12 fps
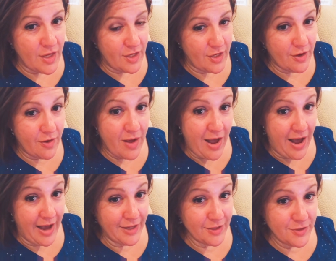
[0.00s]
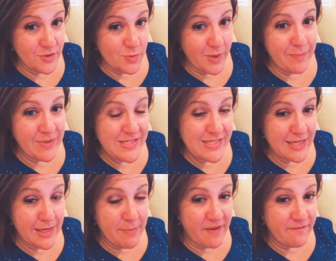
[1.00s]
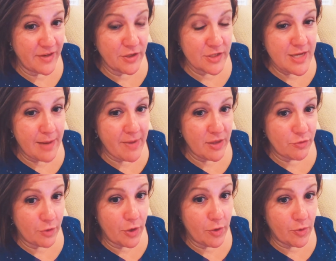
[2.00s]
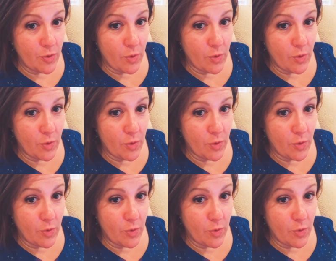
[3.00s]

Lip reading: You know, I can lose weight by sticking my finger down my throat,